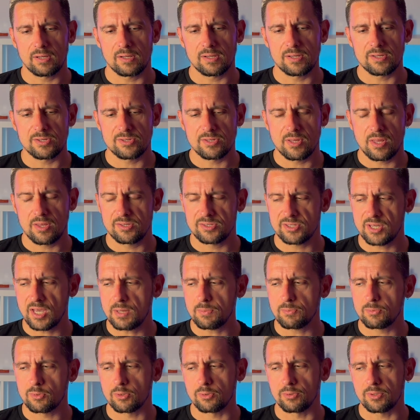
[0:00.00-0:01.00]
the
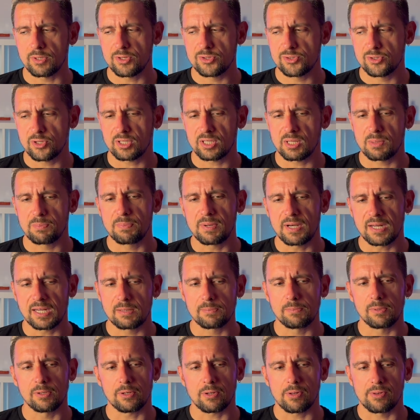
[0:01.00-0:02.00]
same rule is not
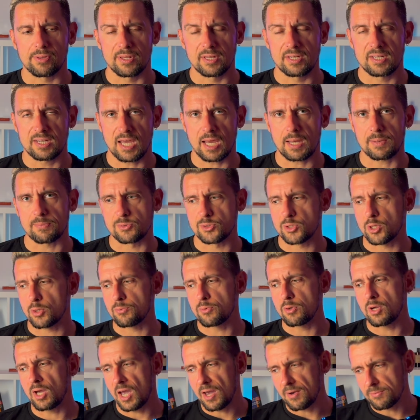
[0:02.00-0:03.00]
applicable all the time, so
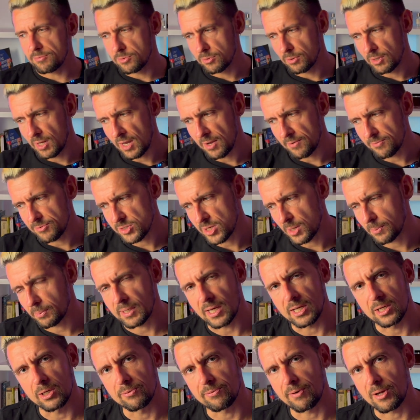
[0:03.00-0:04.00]
you have to have some
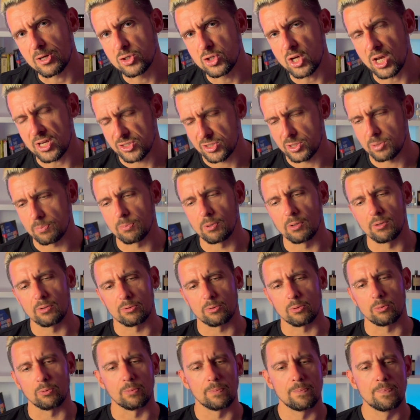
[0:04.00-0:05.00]
kind of adjustable
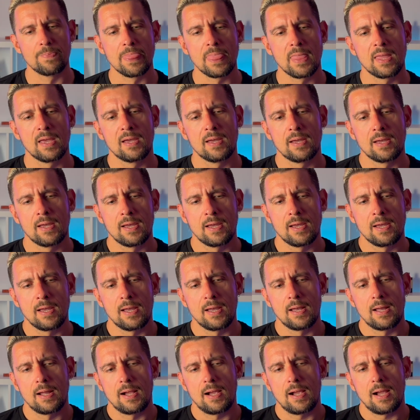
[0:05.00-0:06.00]
rule.
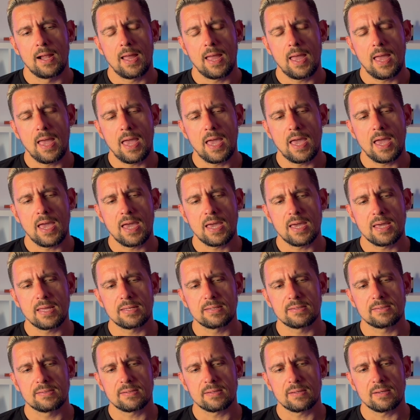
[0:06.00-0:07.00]

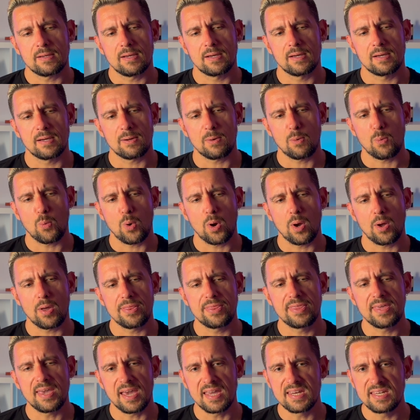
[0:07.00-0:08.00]
And
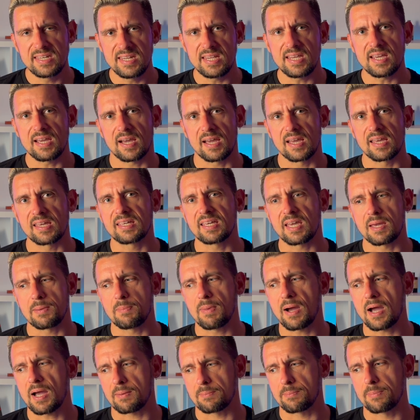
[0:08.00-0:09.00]
the idea I came
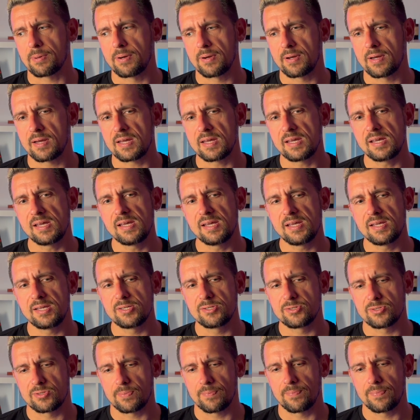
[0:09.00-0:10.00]
up
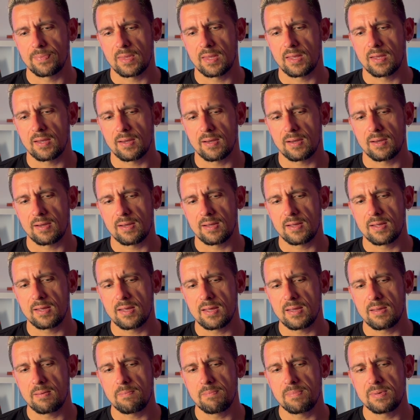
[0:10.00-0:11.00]
is
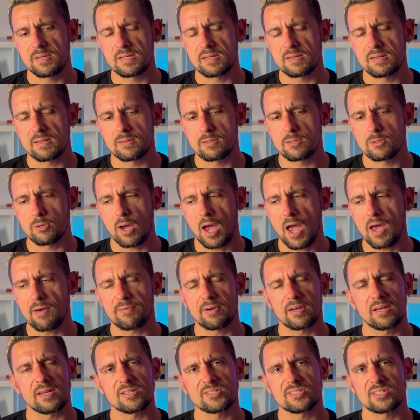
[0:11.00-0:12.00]
to have
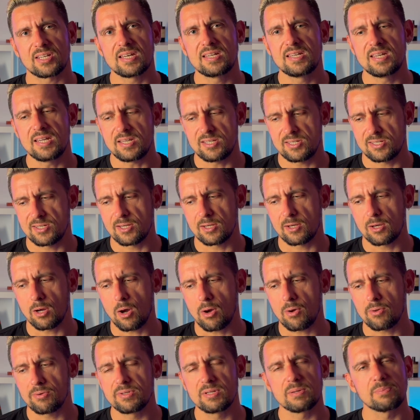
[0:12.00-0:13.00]
a statistic
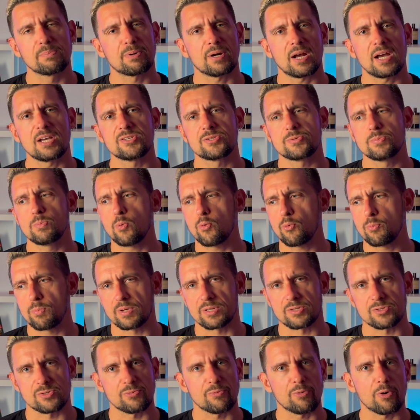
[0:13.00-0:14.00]
on the price
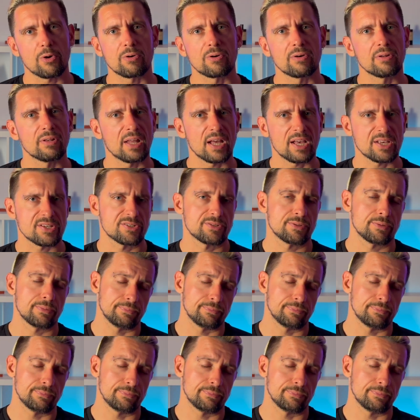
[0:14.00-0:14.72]
movements for the last